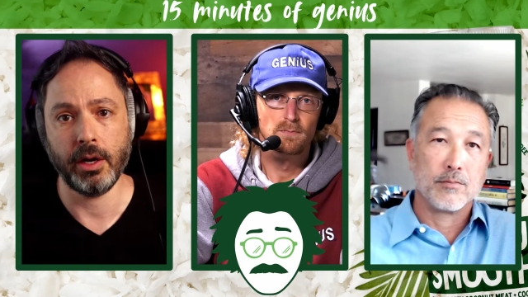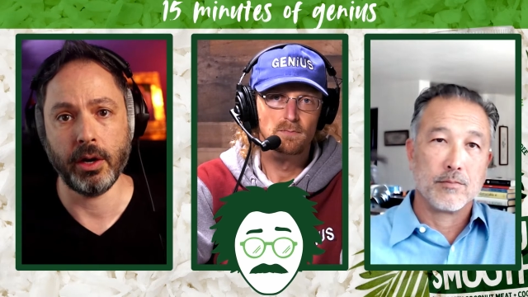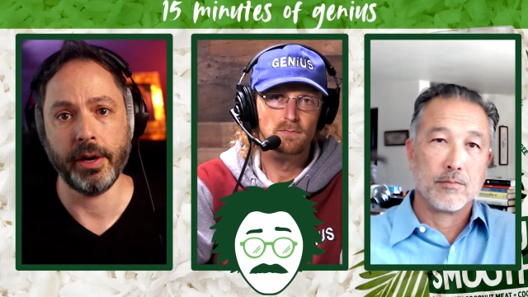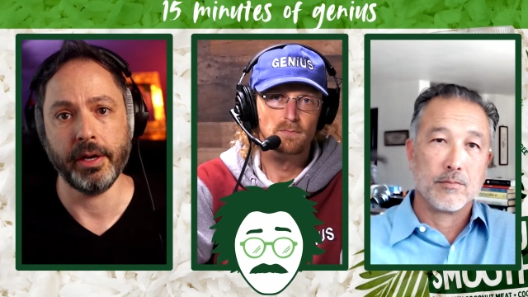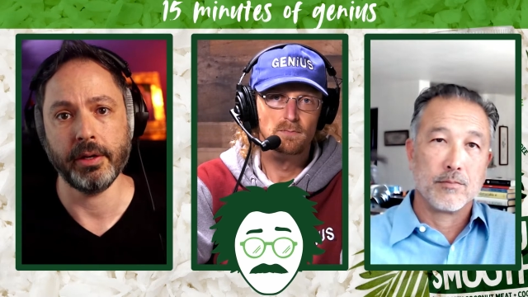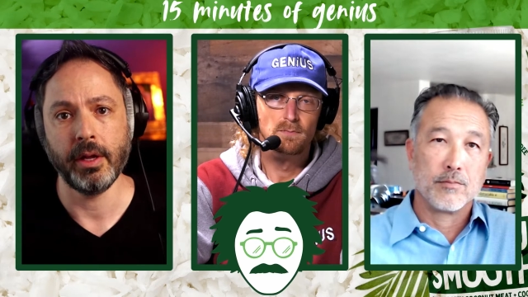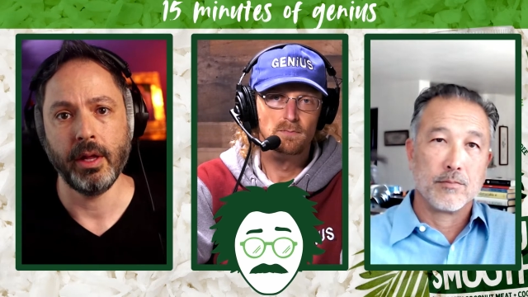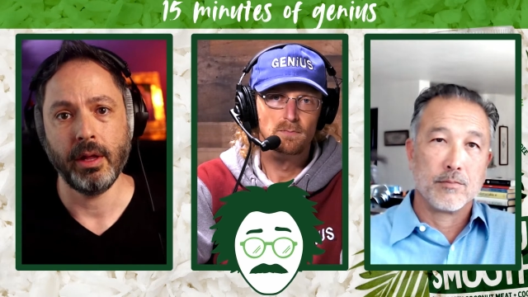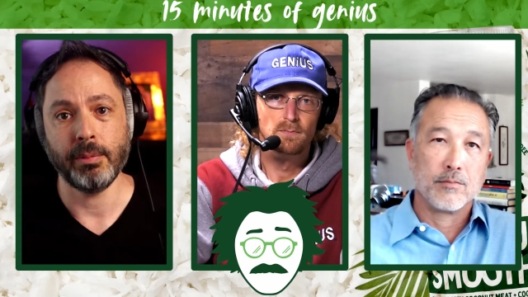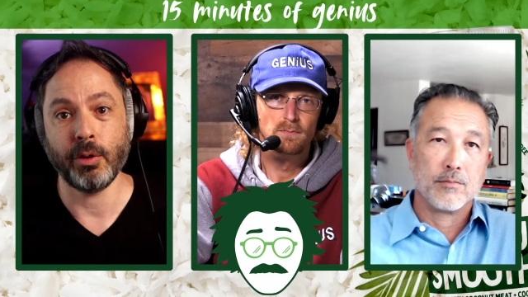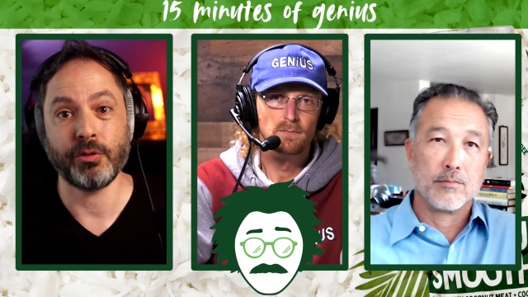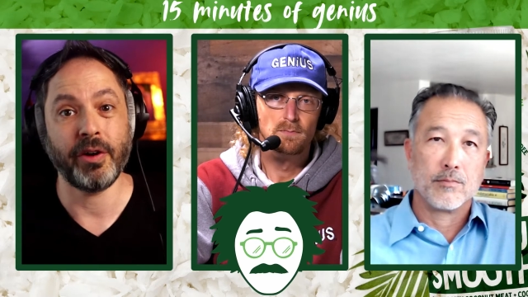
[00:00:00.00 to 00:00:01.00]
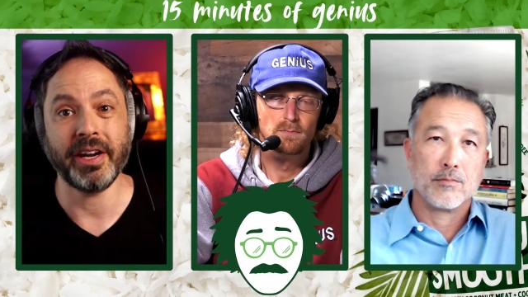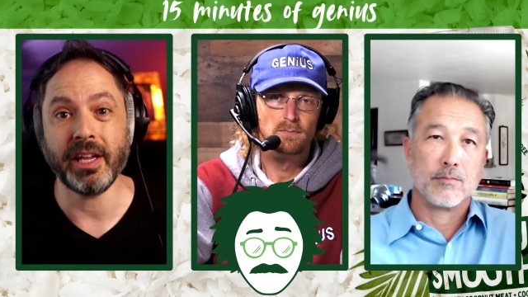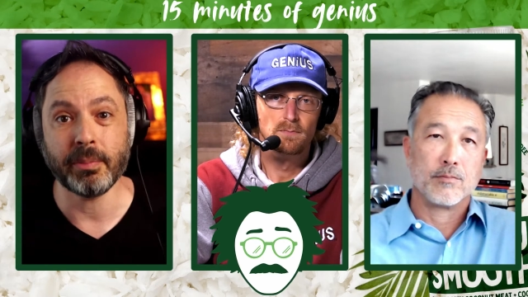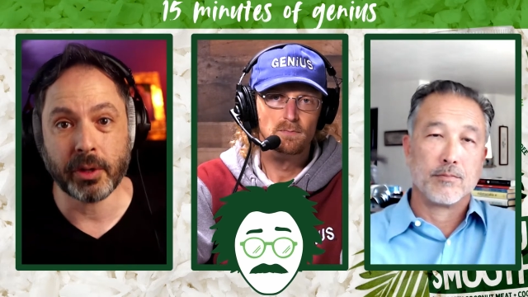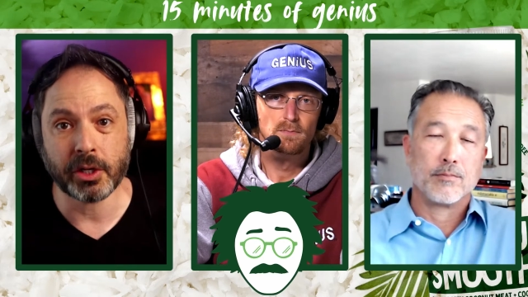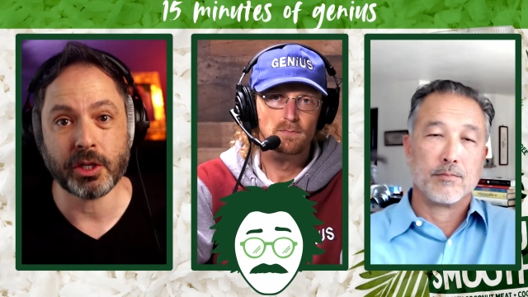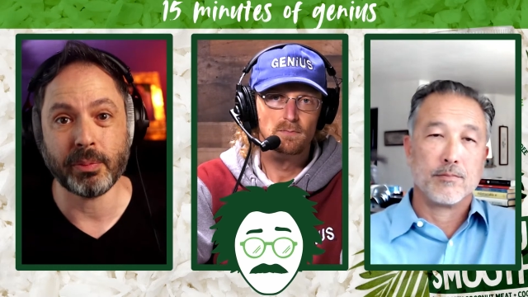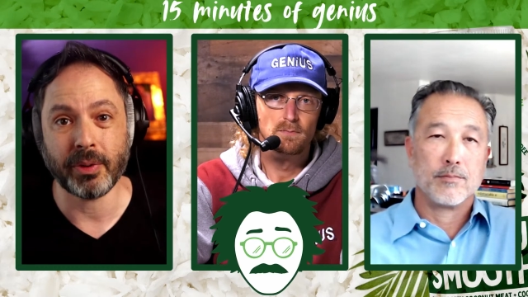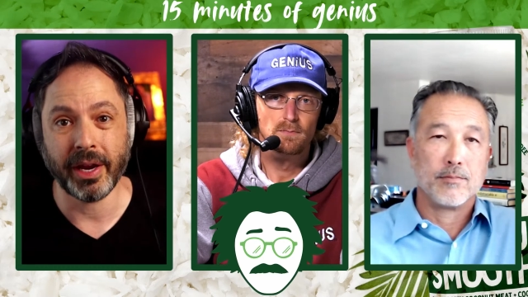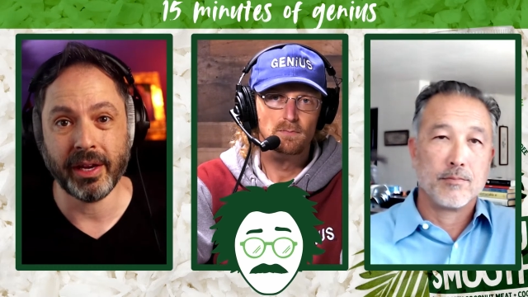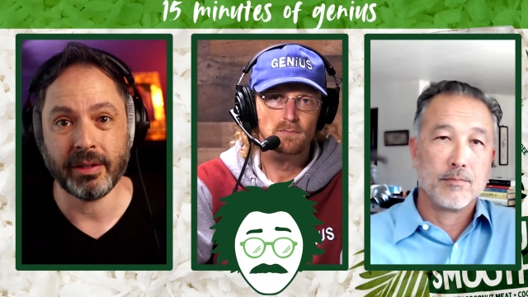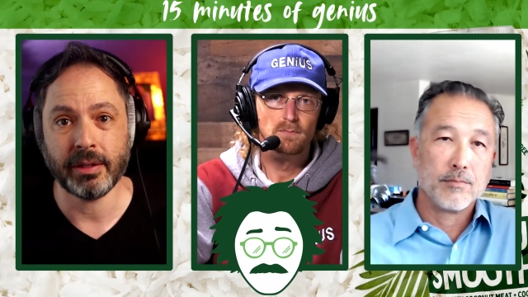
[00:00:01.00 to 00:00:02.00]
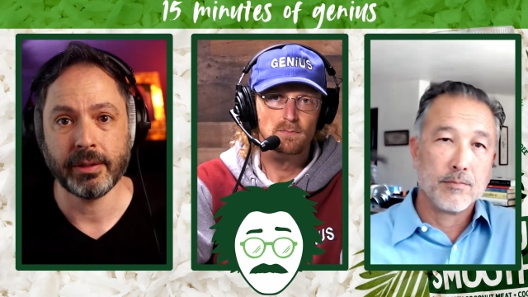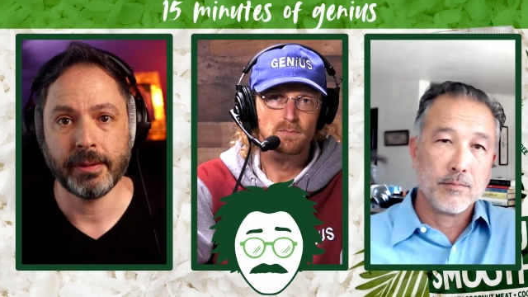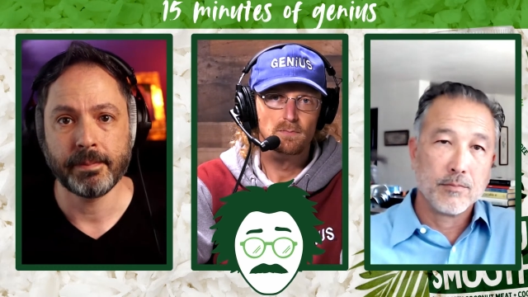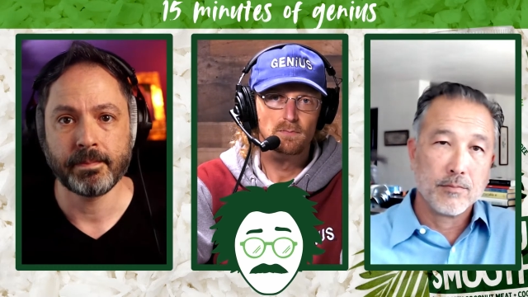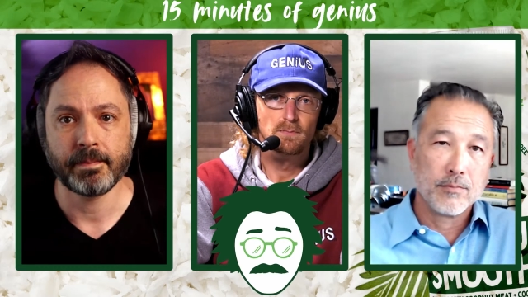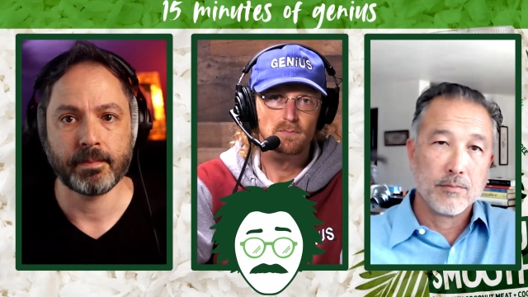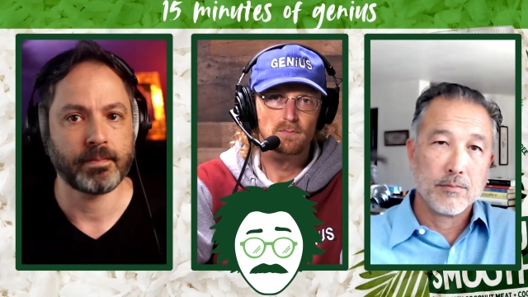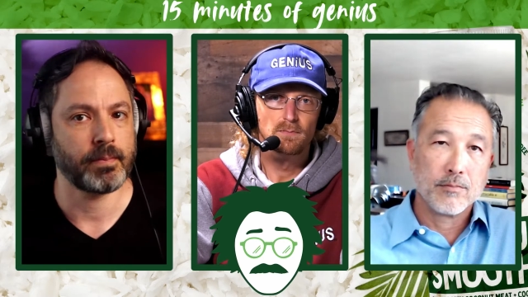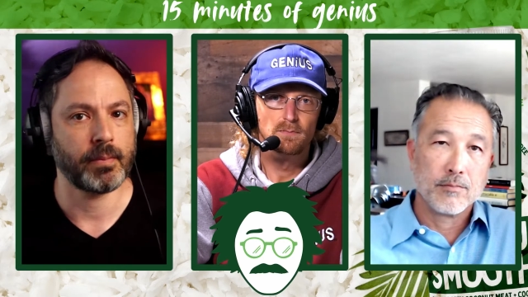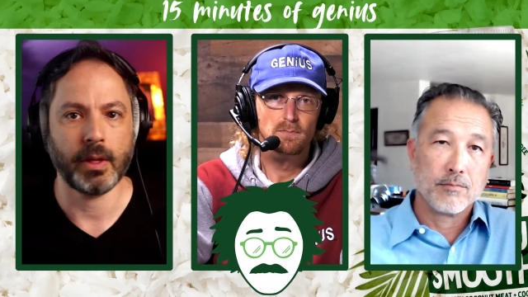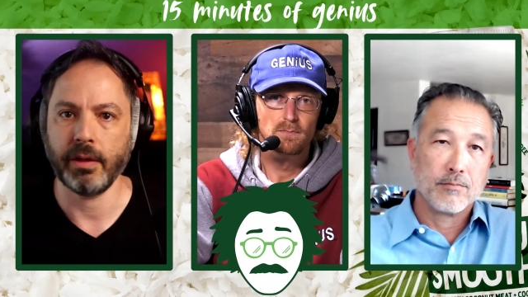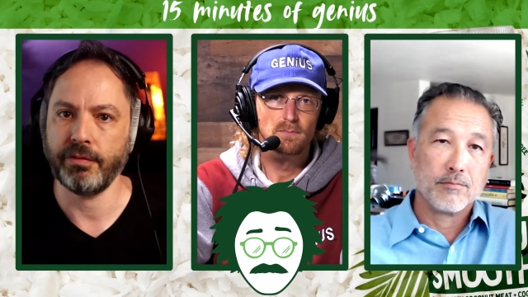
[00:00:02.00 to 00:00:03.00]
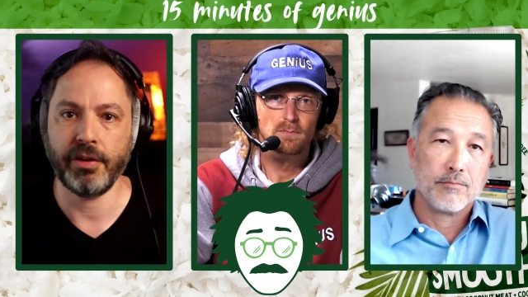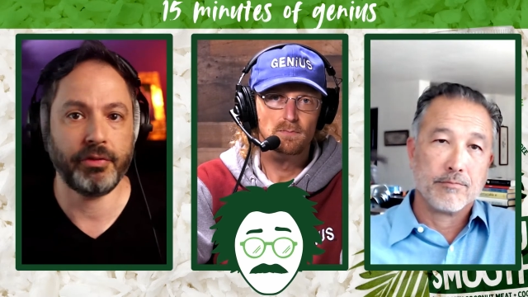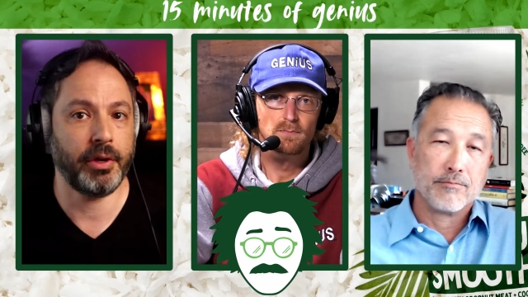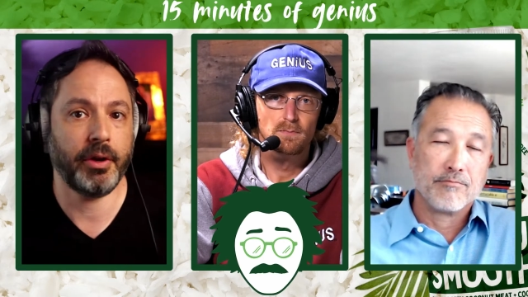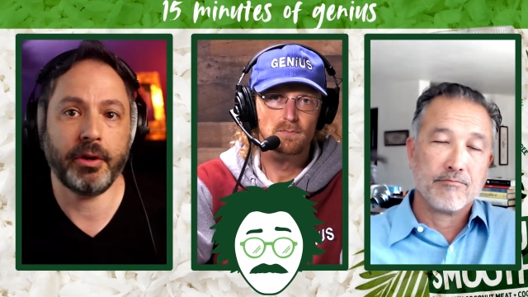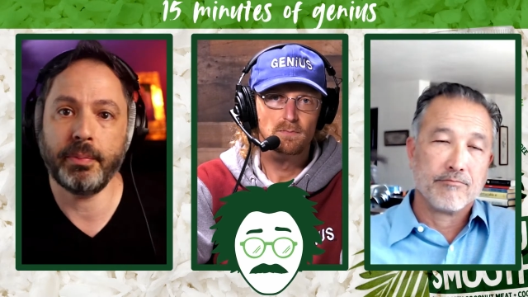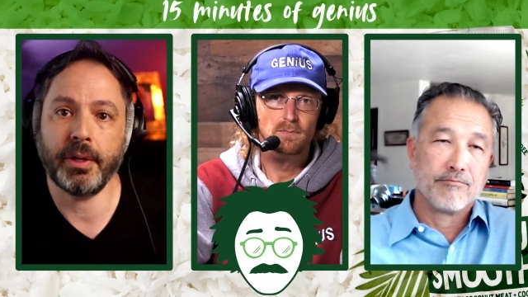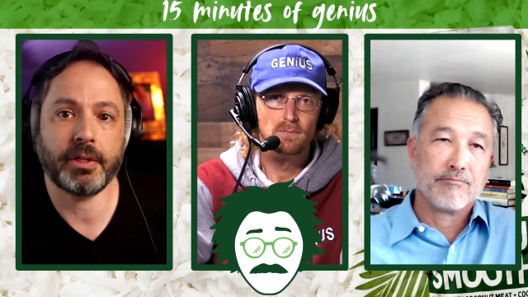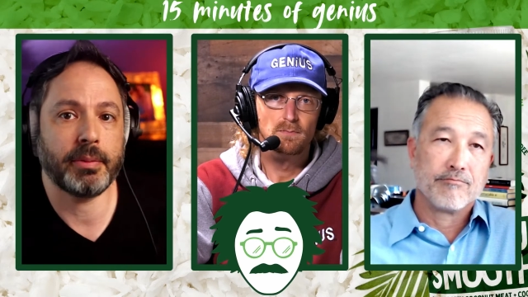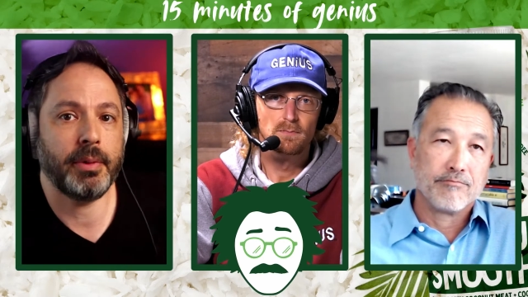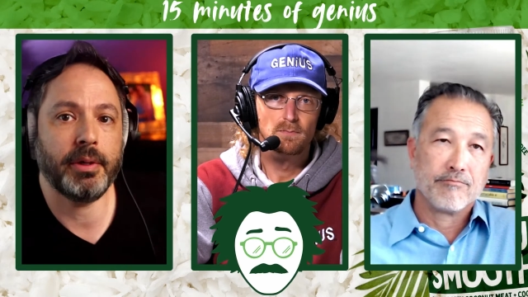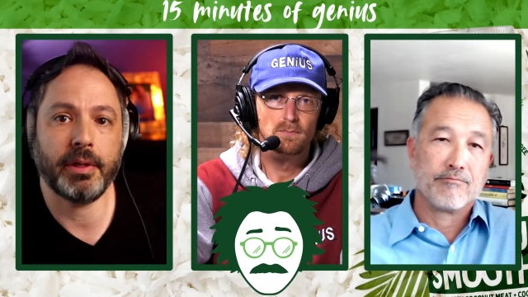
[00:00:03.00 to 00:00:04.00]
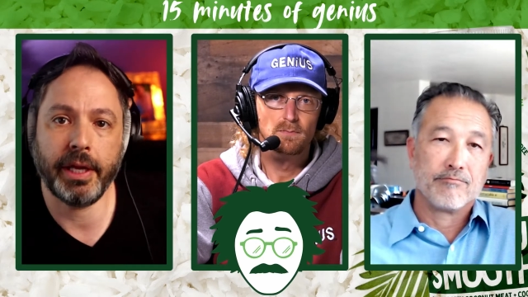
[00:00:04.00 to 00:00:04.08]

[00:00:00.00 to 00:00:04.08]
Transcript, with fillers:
Speaker 1: our end. But for any emerging brand, fifteen hundred bucks a month that